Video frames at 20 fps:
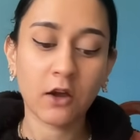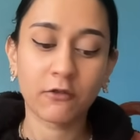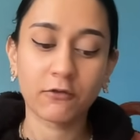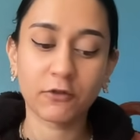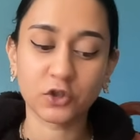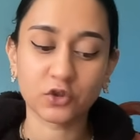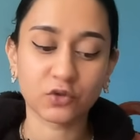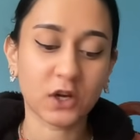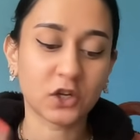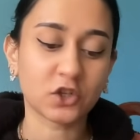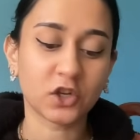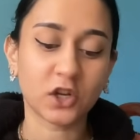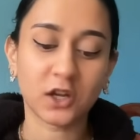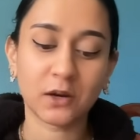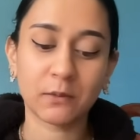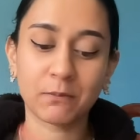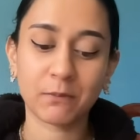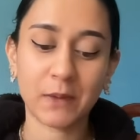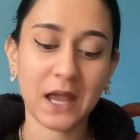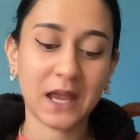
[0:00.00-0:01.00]

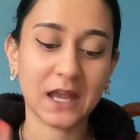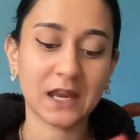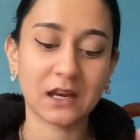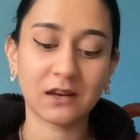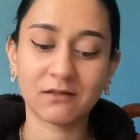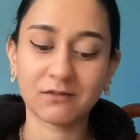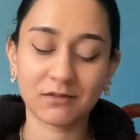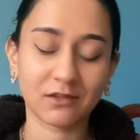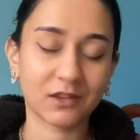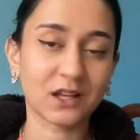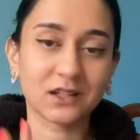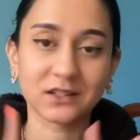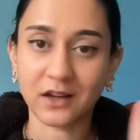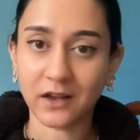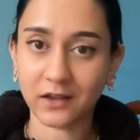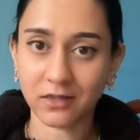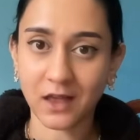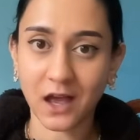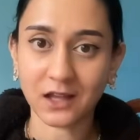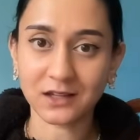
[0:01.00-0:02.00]
frustration, pain, things
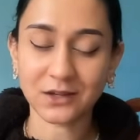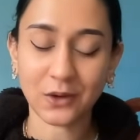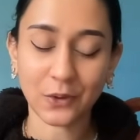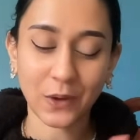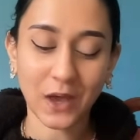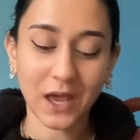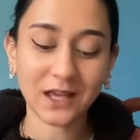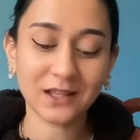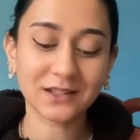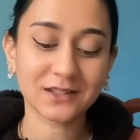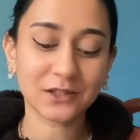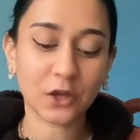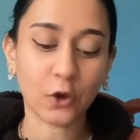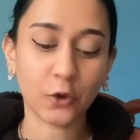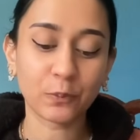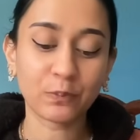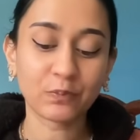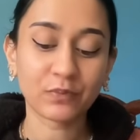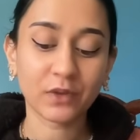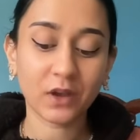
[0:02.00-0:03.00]
like that. Okay,
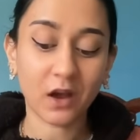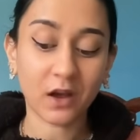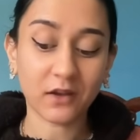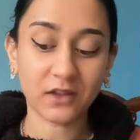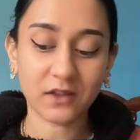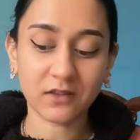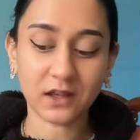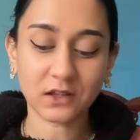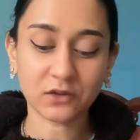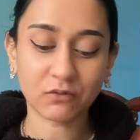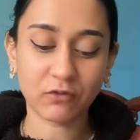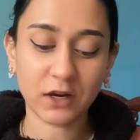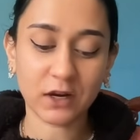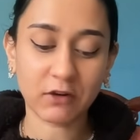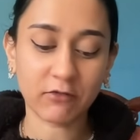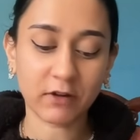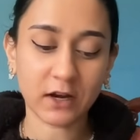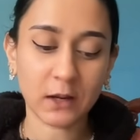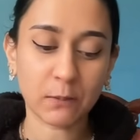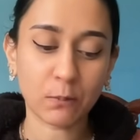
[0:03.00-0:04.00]
so I think that's really,
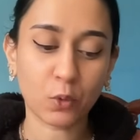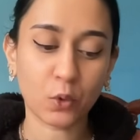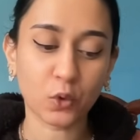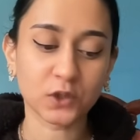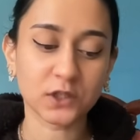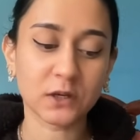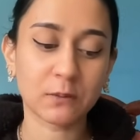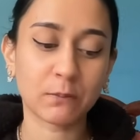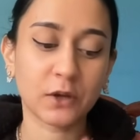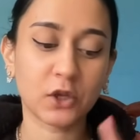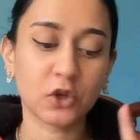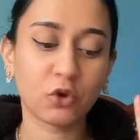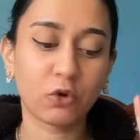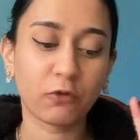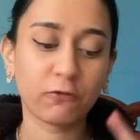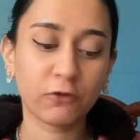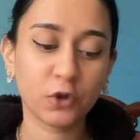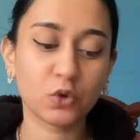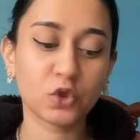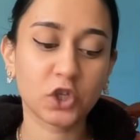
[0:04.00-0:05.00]
really important. But your
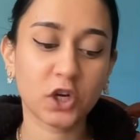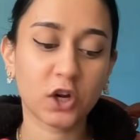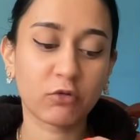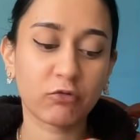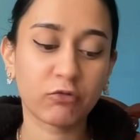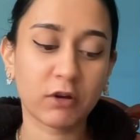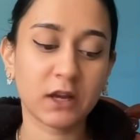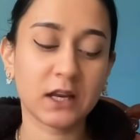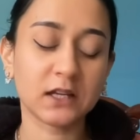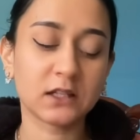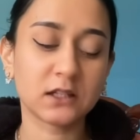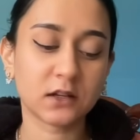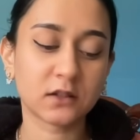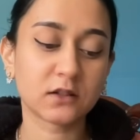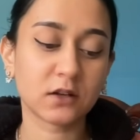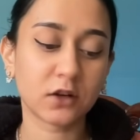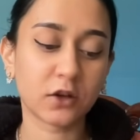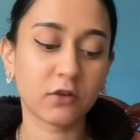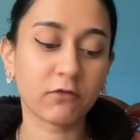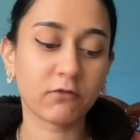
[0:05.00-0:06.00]
future really does
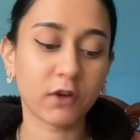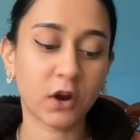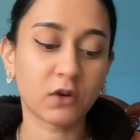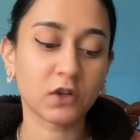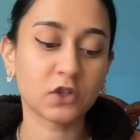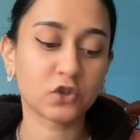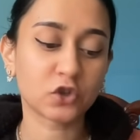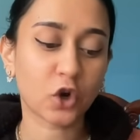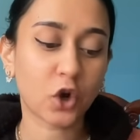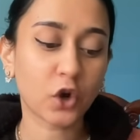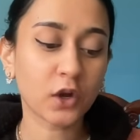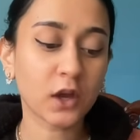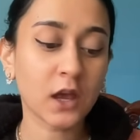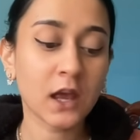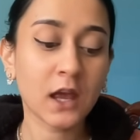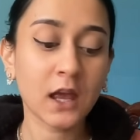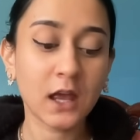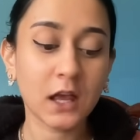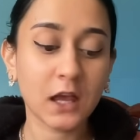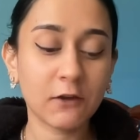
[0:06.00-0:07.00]
look very strong.
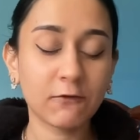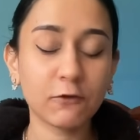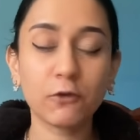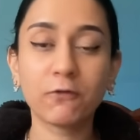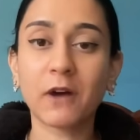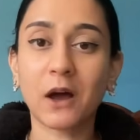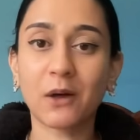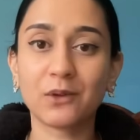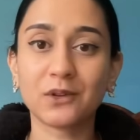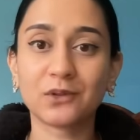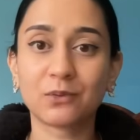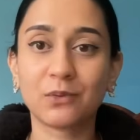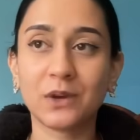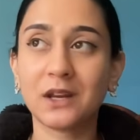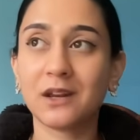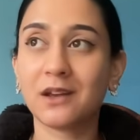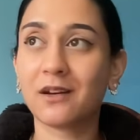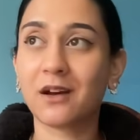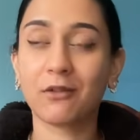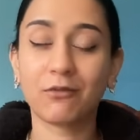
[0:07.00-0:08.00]
If you found this
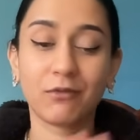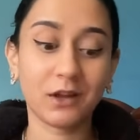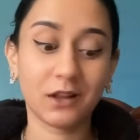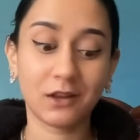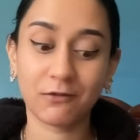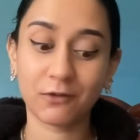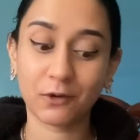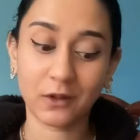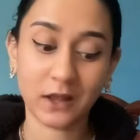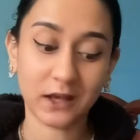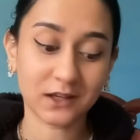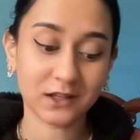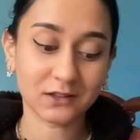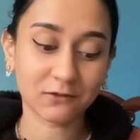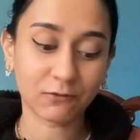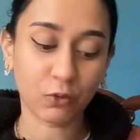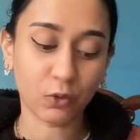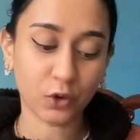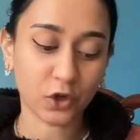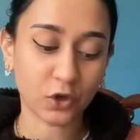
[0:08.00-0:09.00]
reading, I really feel like it's
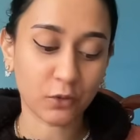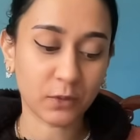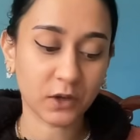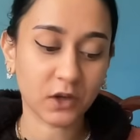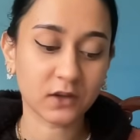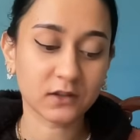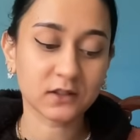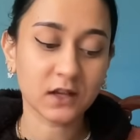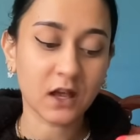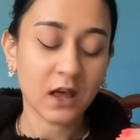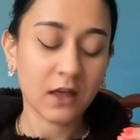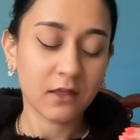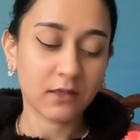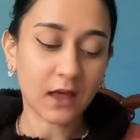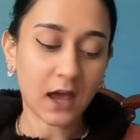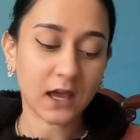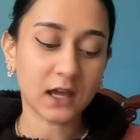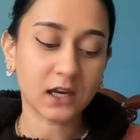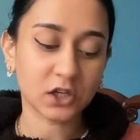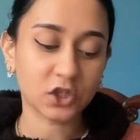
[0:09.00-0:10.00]
for you because
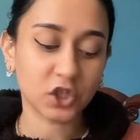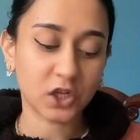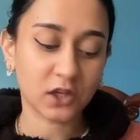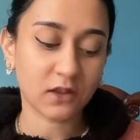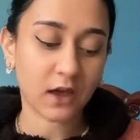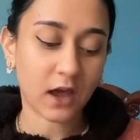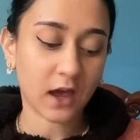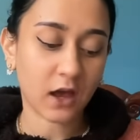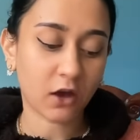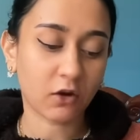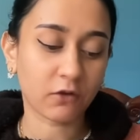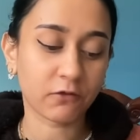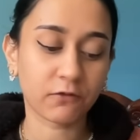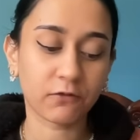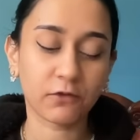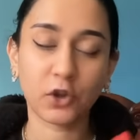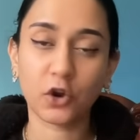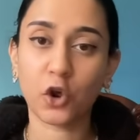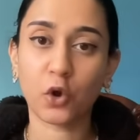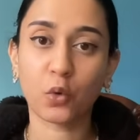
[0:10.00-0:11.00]
that energy there of,
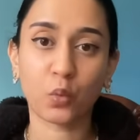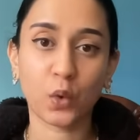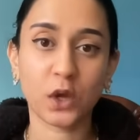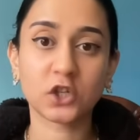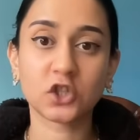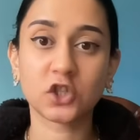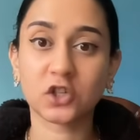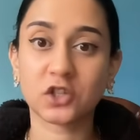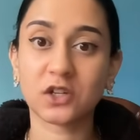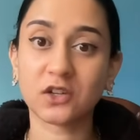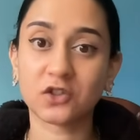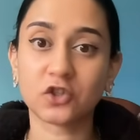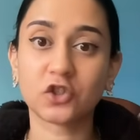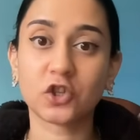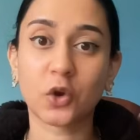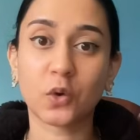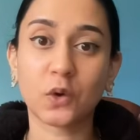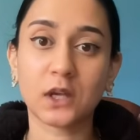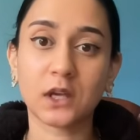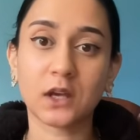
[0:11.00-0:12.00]
you know, which does
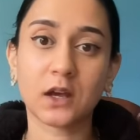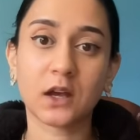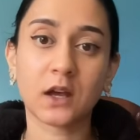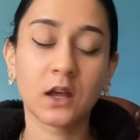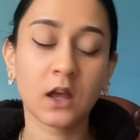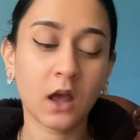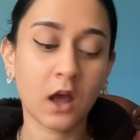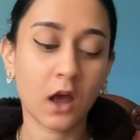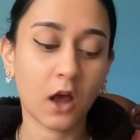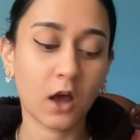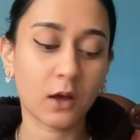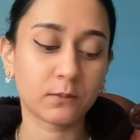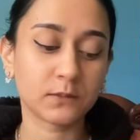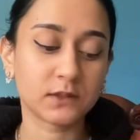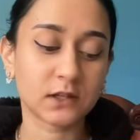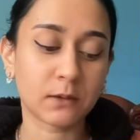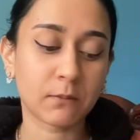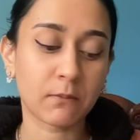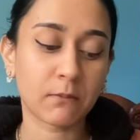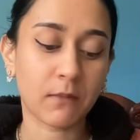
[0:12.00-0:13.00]
show here um,
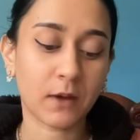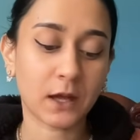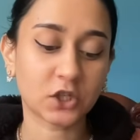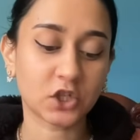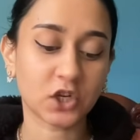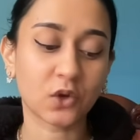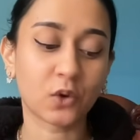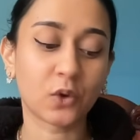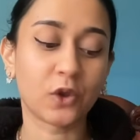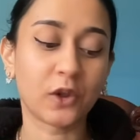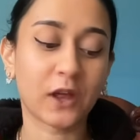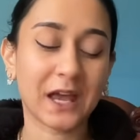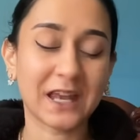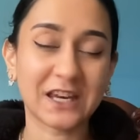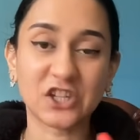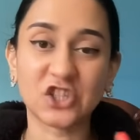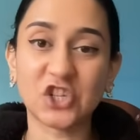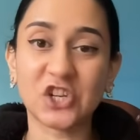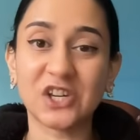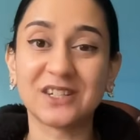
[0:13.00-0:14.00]
some magical
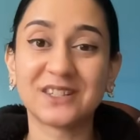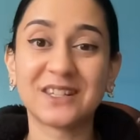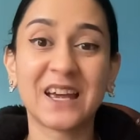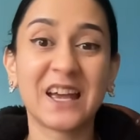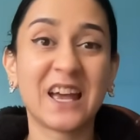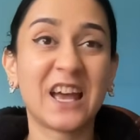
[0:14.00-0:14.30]
energies